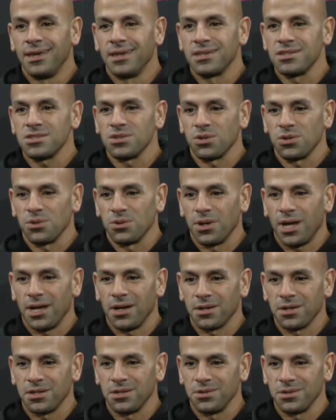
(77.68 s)
So how
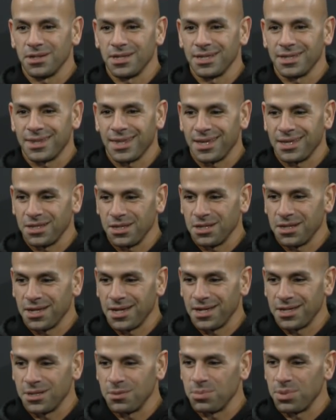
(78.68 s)
can you get that young
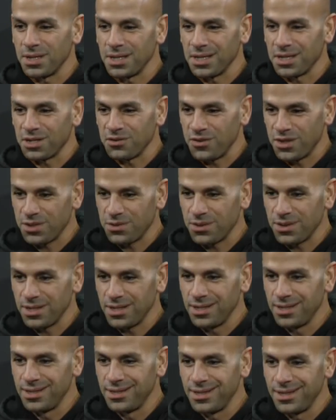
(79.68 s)
guy to play like a veteran?
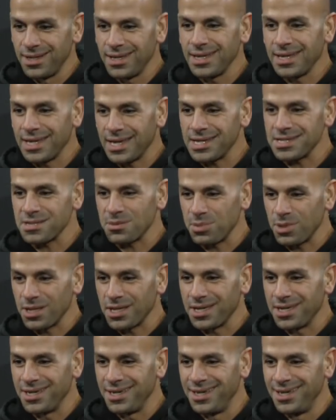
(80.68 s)
He has to
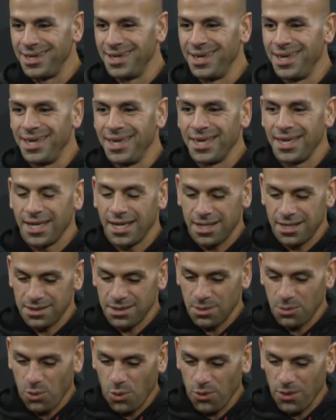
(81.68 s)
play, and
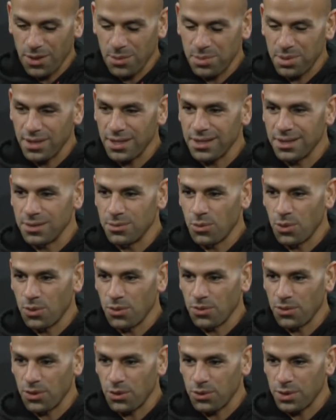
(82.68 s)
the more they play, the more
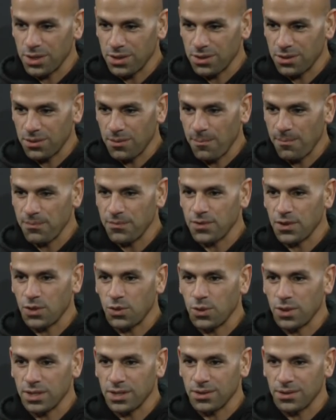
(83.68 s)
the quicker the
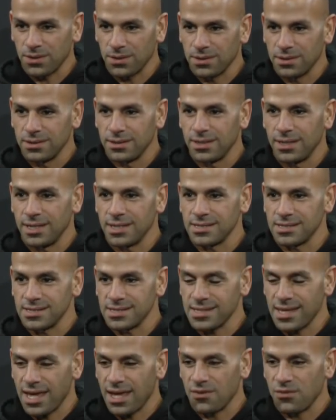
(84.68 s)
quicker as a
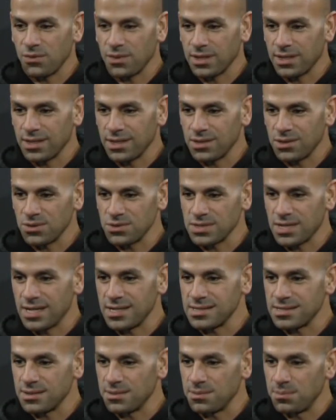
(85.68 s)
staff we can get those
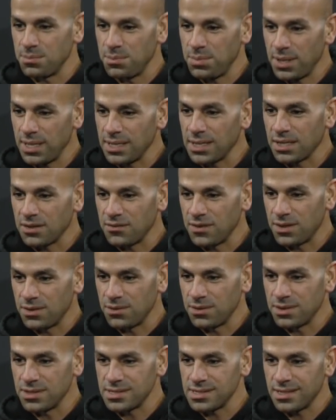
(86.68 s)
guys to play like
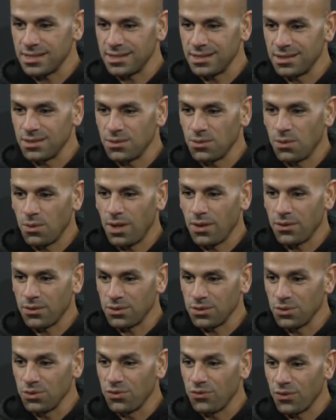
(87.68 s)
veterans while they're
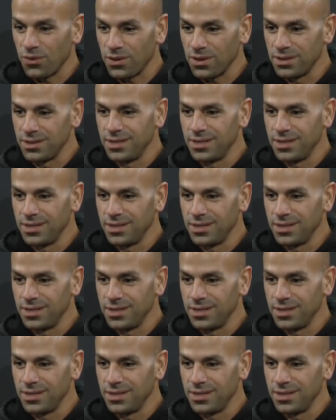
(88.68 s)
youthful.